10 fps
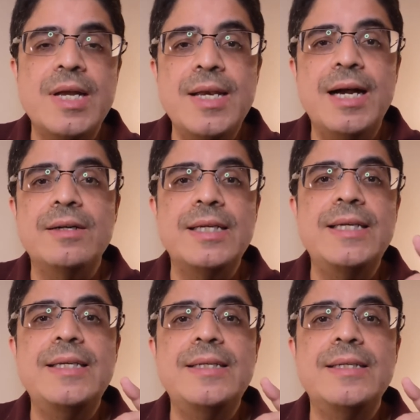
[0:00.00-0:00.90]
Now,
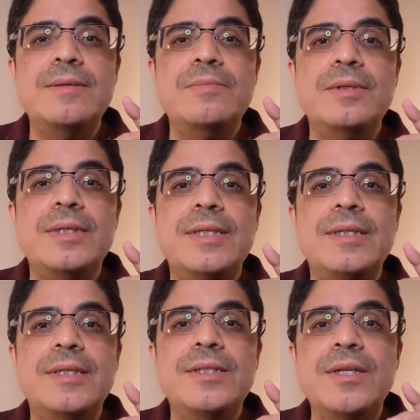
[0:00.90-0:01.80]
he
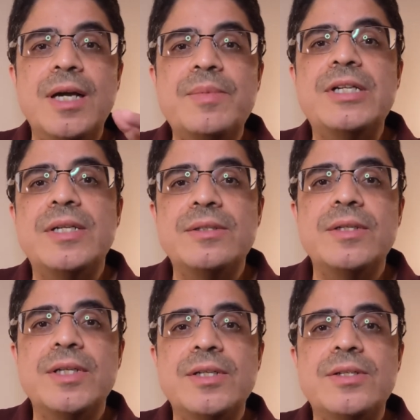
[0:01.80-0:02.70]
he's talking about
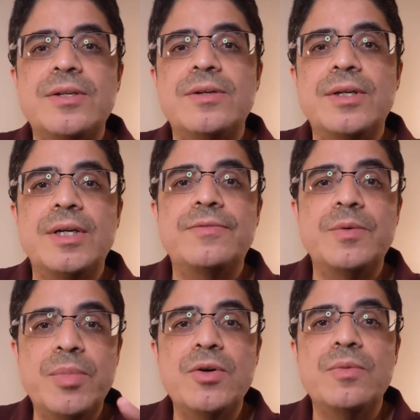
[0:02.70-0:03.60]
gentleness uh,
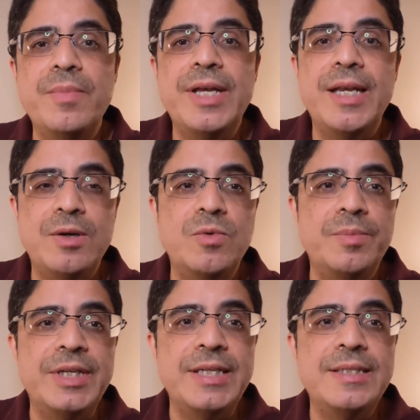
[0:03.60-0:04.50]
for both men and
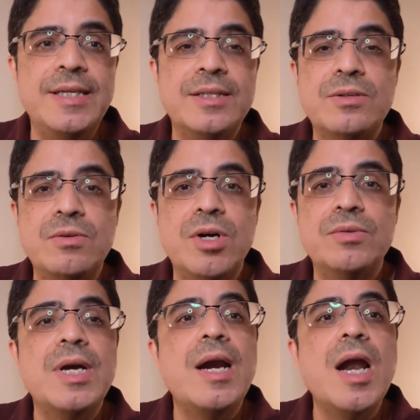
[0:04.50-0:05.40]
women. He says,
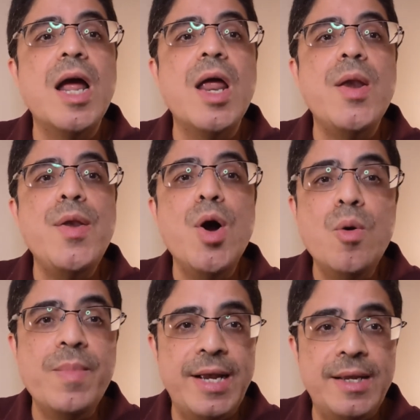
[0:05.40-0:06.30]
quote,
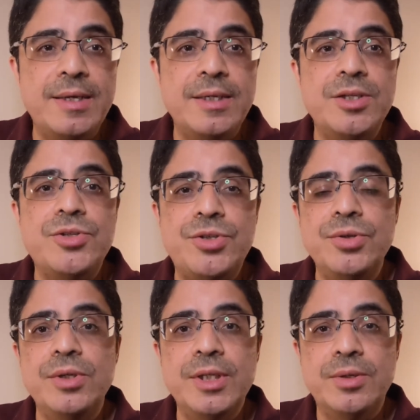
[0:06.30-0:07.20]
no man is
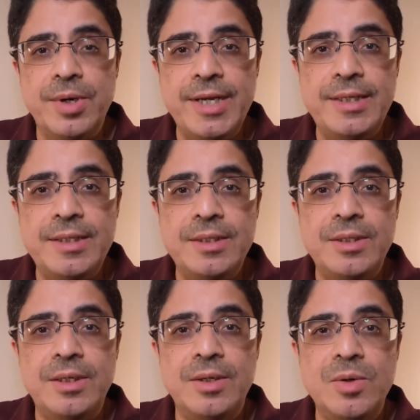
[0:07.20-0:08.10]
truly great
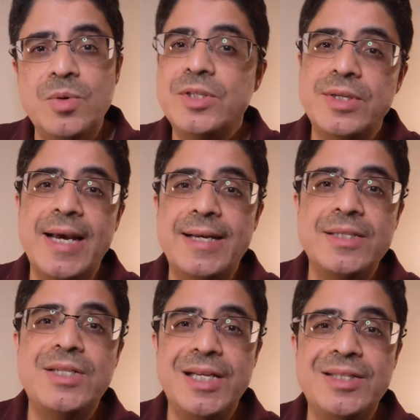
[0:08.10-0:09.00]
who is
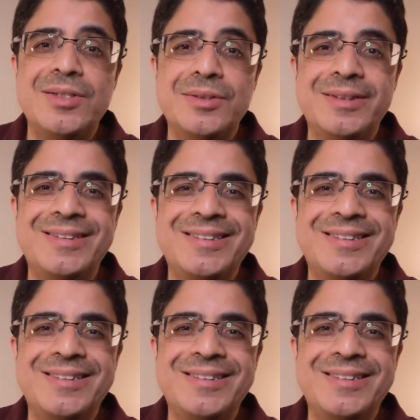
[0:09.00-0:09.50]
not gentle.